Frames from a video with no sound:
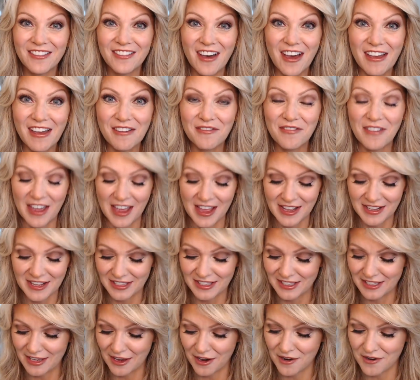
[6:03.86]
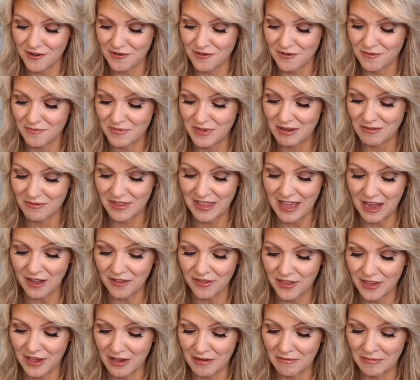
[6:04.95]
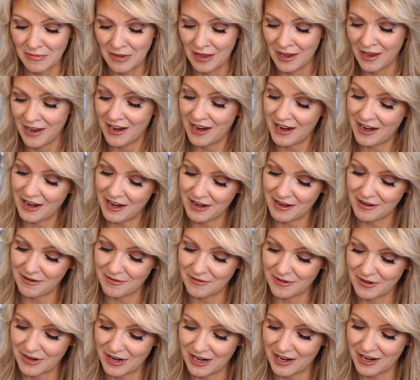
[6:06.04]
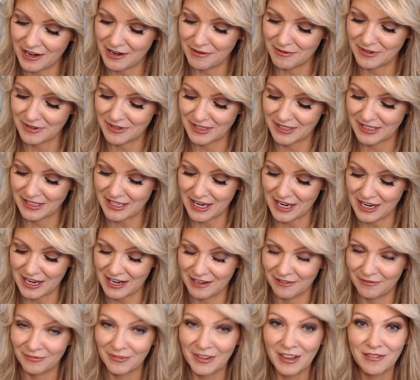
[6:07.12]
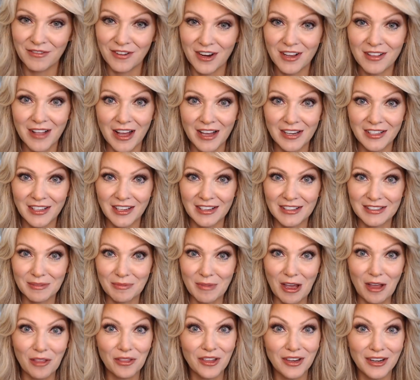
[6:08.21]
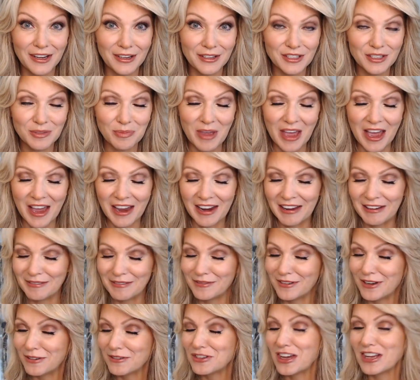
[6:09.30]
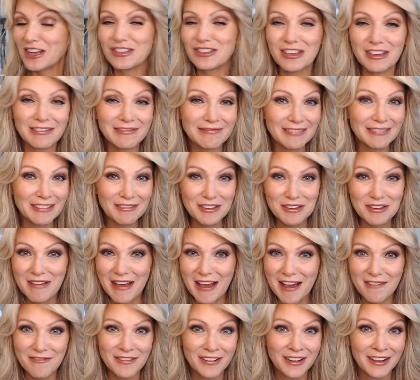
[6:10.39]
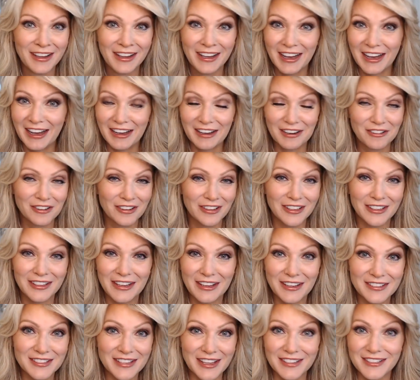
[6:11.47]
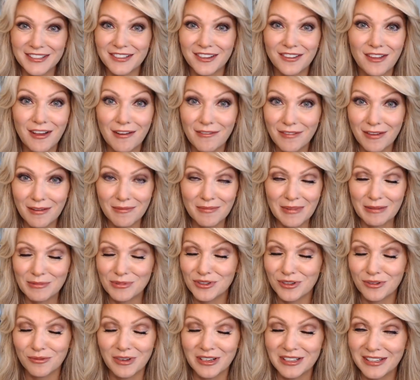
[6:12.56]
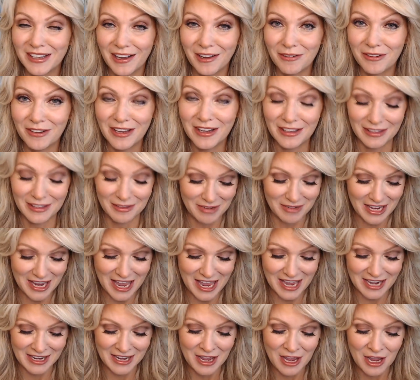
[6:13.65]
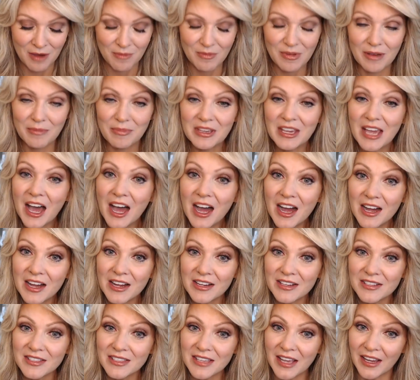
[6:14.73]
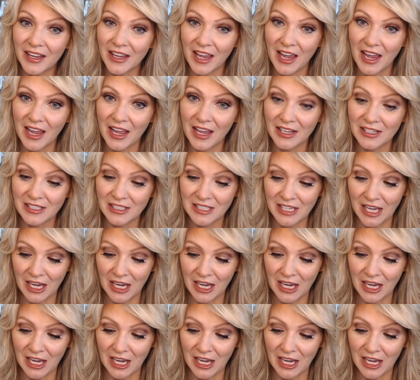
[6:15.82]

life. And so being without them, I was very glad to get some healthy nails back. No judging if you have acrylic nails. I still love them. I'm sure one day I will get them again. But because I had